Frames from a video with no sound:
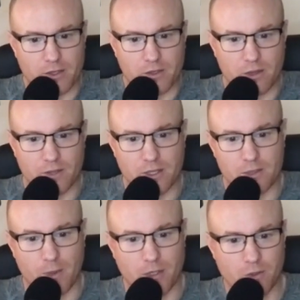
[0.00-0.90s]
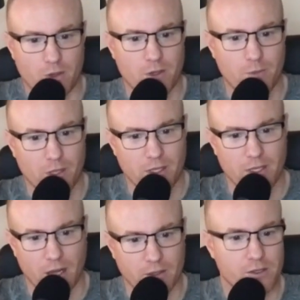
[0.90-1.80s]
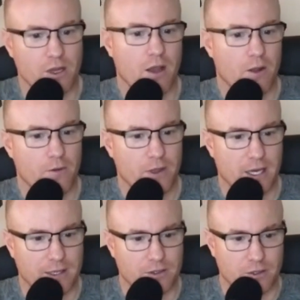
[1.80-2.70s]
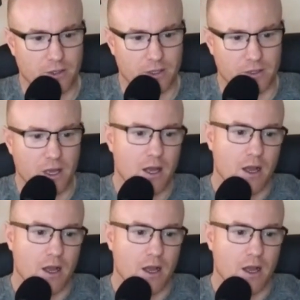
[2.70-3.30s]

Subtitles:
and services by $200 billion over the next 2 years.